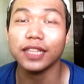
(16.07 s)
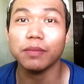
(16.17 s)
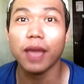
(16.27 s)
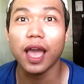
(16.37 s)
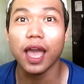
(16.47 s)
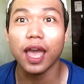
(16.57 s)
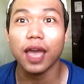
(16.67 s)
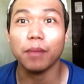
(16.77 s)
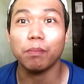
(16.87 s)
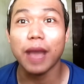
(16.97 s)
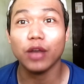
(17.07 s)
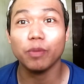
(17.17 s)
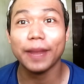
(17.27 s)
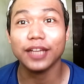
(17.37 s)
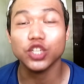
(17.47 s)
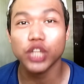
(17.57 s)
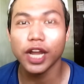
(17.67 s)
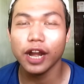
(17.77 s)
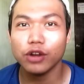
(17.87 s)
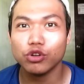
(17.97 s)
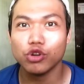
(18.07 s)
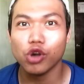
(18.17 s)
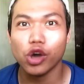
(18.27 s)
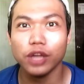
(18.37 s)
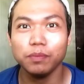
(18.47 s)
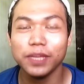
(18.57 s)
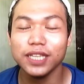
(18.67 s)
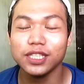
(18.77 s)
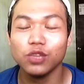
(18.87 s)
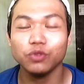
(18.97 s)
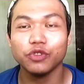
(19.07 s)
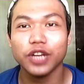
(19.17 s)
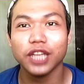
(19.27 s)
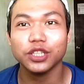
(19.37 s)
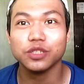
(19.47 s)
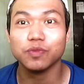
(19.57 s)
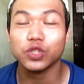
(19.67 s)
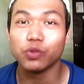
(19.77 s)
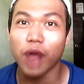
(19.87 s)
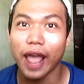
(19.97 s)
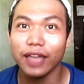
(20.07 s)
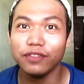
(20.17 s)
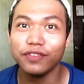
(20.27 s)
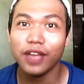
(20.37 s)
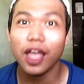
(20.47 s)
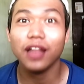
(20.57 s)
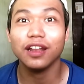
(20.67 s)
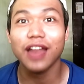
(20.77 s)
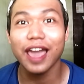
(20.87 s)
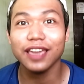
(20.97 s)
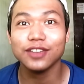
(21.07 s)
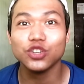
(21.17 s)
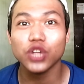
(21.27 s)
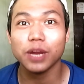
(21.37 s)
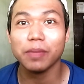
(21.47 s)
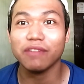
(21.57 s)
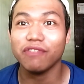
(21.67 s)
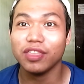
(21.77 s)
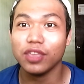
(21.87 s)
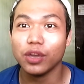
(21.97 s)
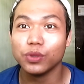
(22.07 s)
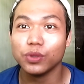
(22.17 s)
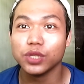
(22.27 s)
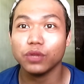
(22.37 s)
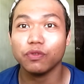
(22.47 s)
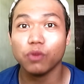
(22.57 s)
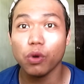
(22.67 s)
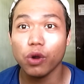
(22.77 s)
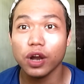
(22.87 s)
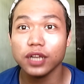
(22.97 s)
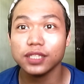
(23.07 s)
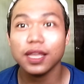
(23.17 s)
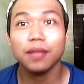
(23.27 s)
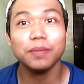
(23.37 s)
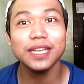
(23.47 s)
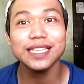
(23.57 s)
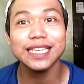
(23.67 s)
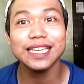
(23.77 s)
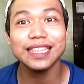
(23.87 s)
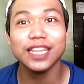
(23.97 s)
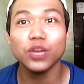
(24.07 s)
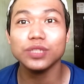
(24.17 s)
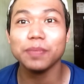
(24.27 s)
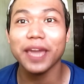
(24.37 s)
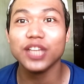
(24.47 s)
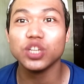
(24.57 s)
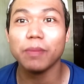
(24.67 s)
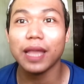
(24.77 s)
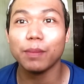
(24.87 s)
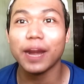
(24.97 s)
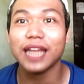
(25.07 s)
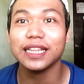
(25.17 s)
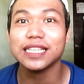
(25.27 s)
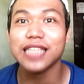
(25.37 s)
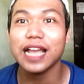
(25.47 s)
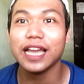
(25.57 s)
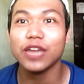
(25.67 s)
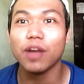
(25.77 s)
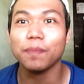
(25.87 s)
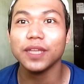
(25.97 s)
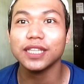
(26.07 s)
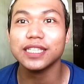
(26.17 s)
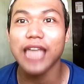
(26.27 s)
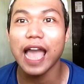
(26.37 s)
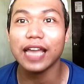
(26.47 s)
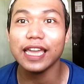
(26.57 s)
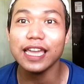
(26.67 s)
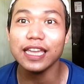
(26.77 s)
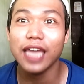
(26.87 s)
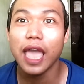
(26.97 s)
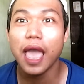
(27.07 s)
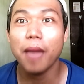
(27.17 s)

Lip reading: sa ating mga bago pa lang dyan na nanonood, please don't forget to subscribe, like, and share my videos. And of course, please hit the notification bell para at least lagi kayong updated sa aking